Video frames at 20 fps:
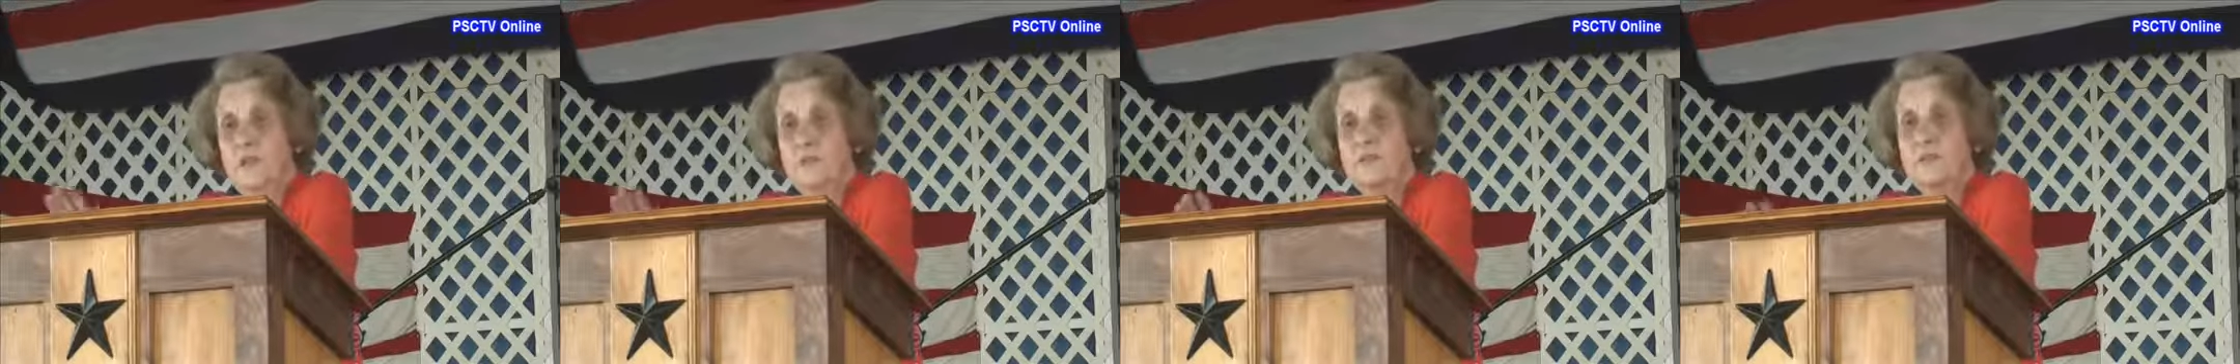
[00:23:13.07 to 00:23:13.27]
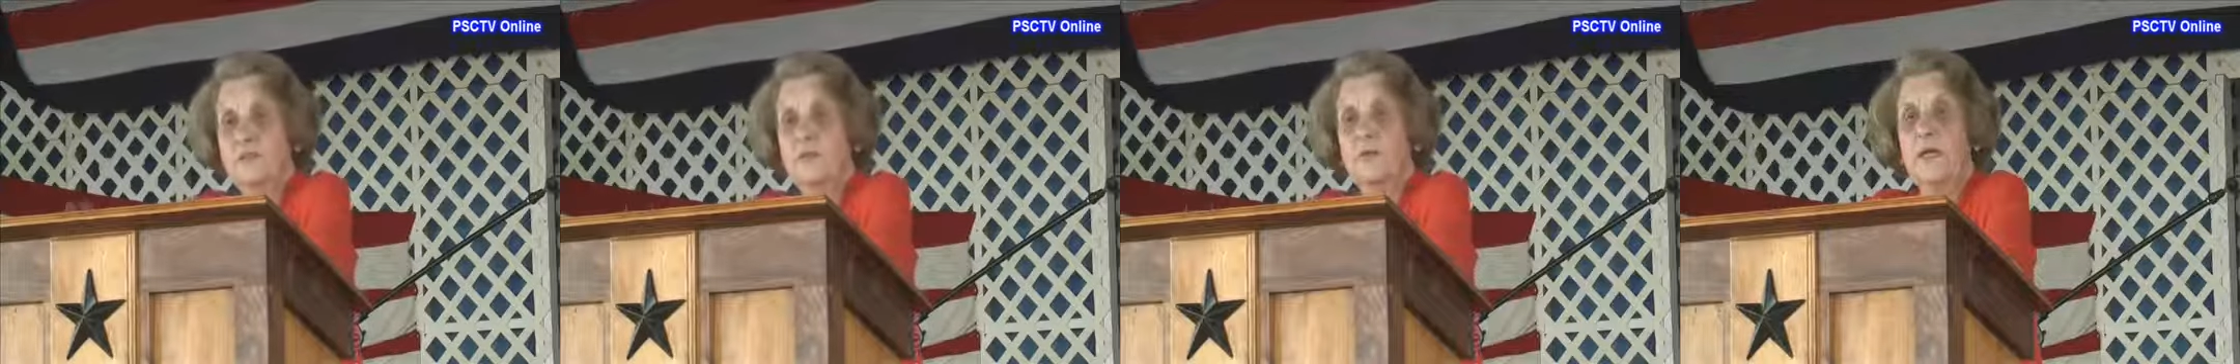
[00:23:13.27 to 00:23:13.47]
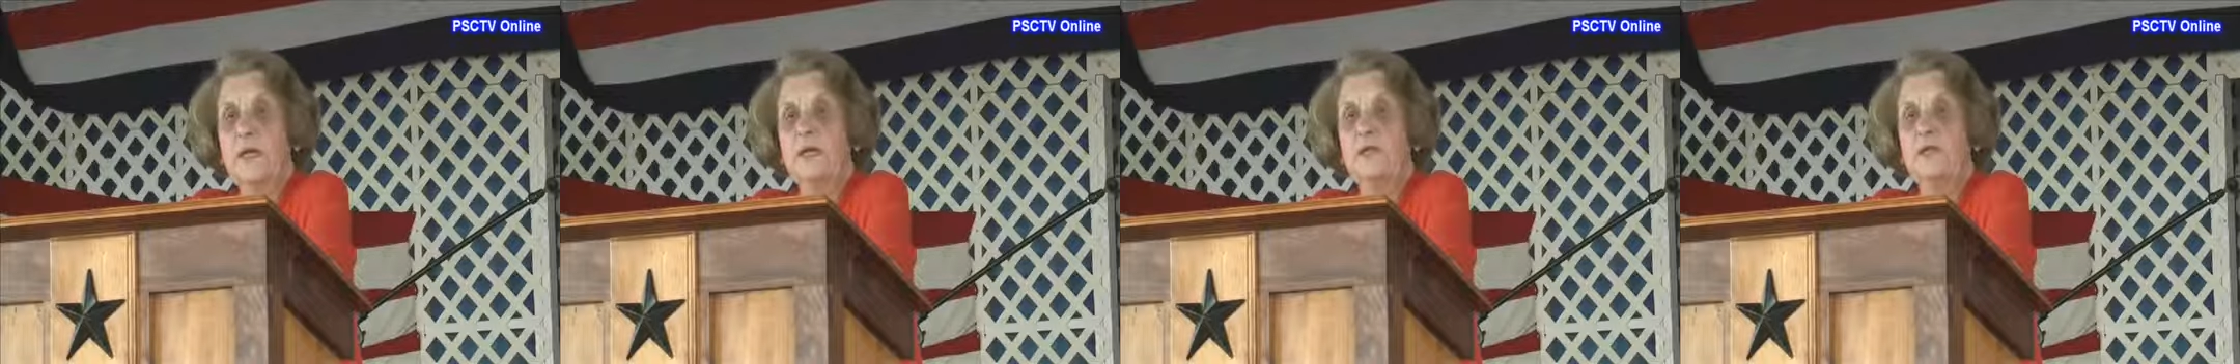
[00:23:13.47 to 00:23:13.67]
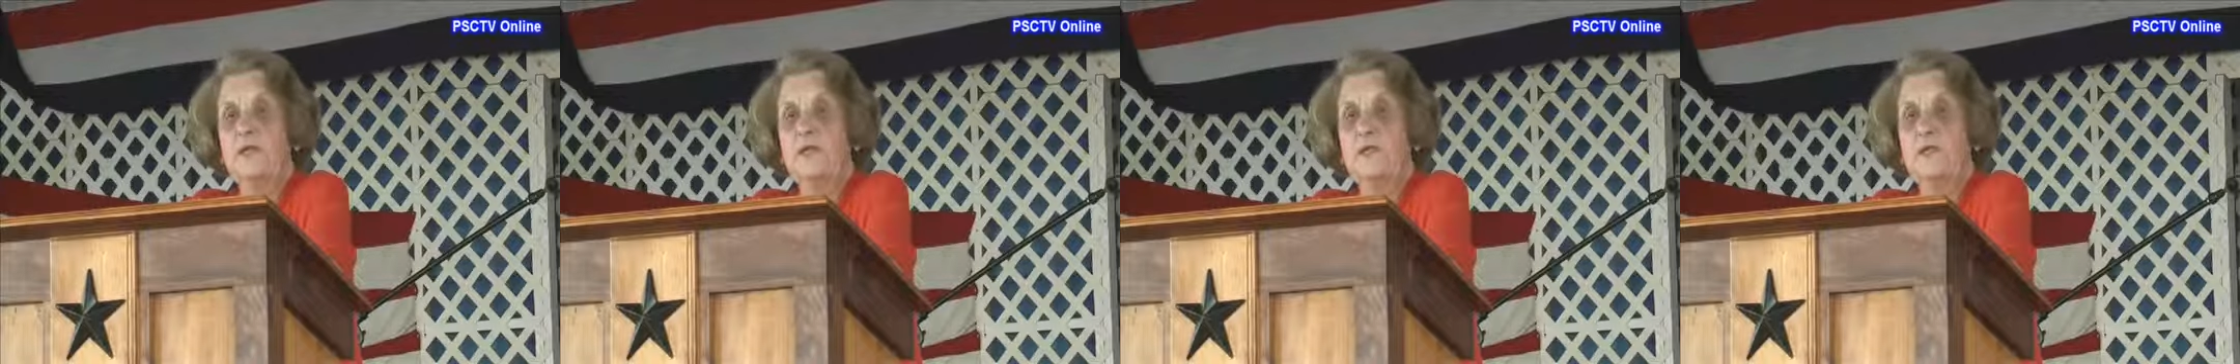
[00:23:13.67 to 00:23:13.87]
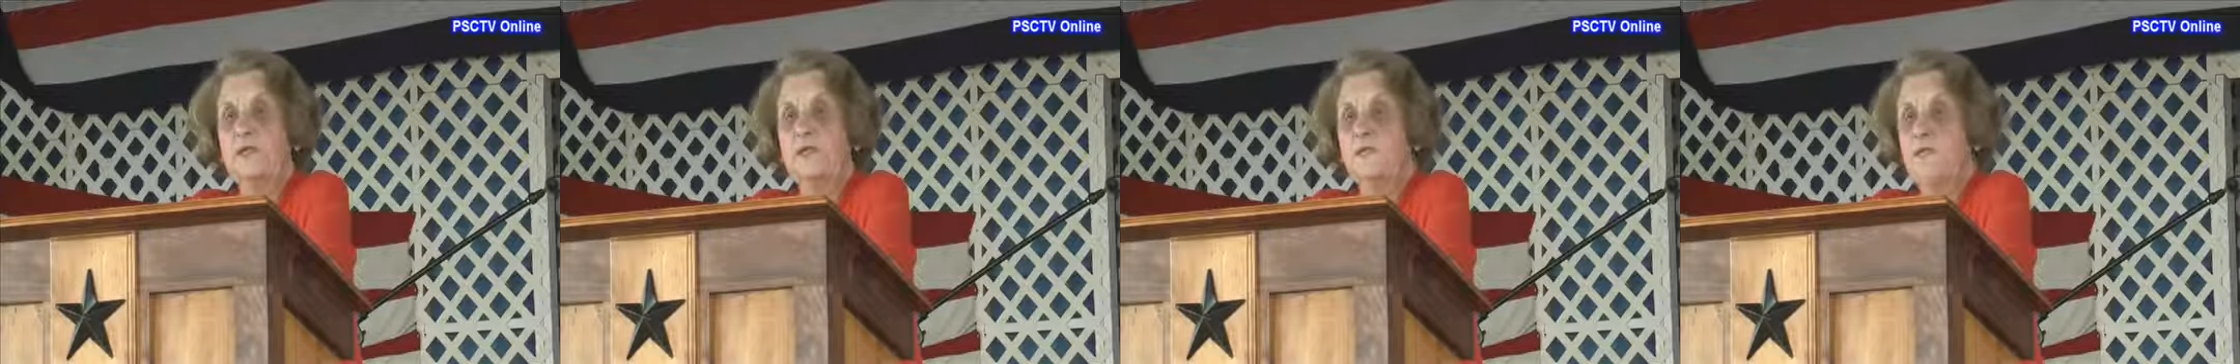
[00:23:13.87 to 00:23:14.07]
on the
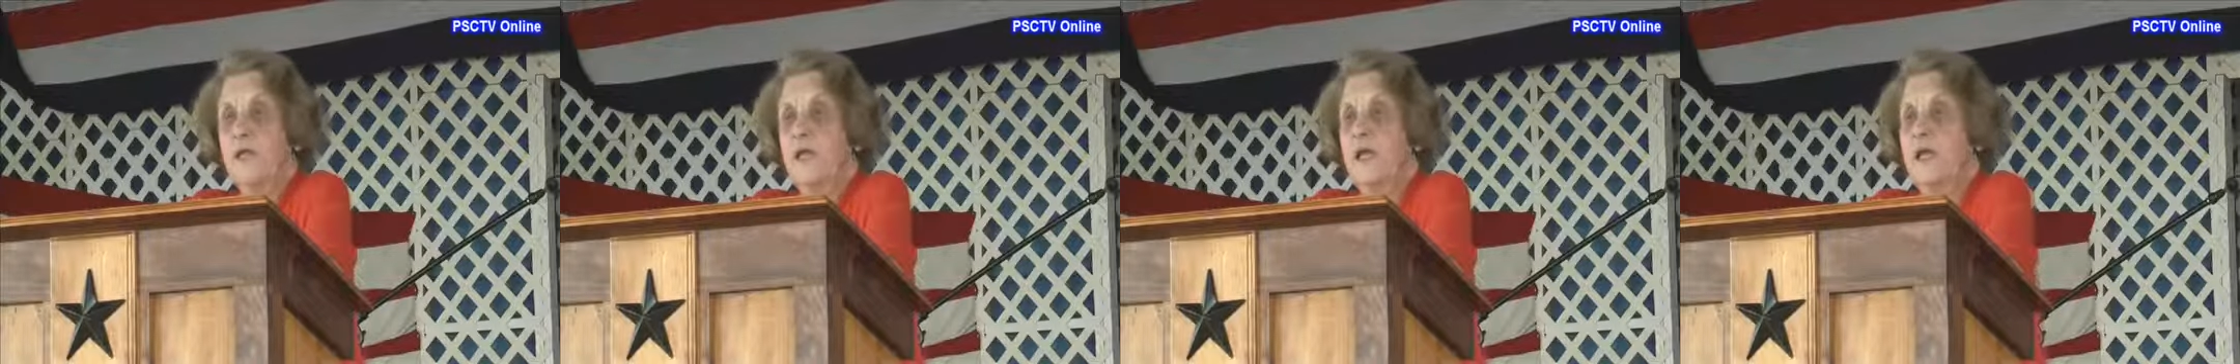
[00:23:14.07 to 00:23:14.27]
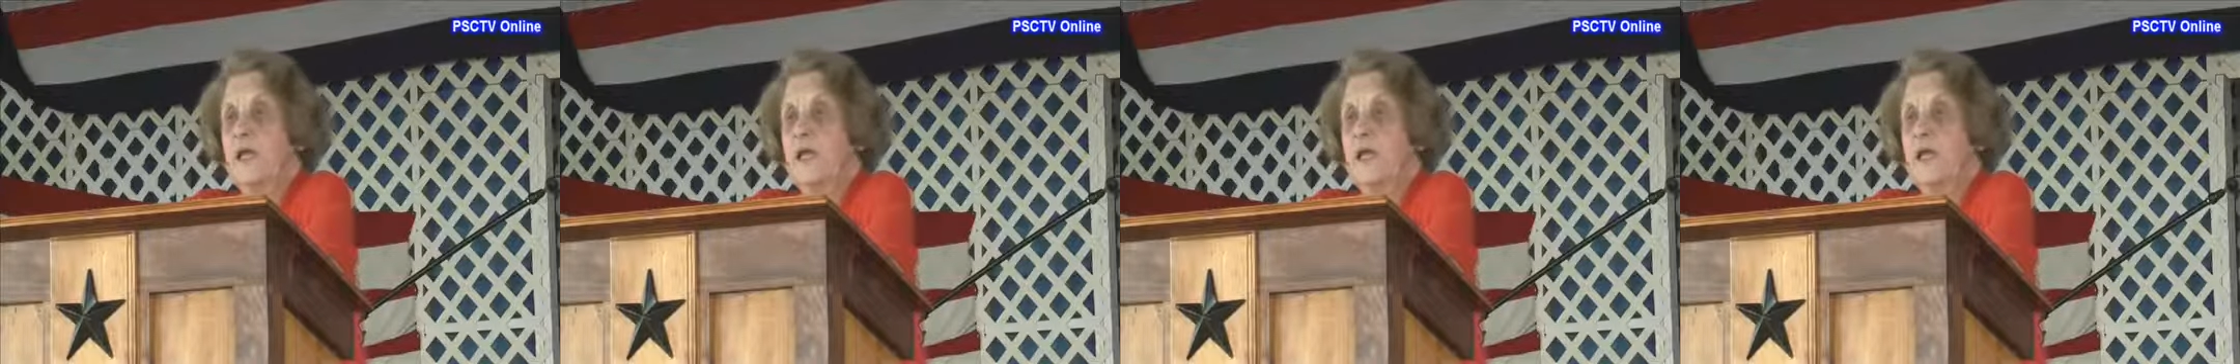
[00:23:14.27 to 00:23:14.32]
radio,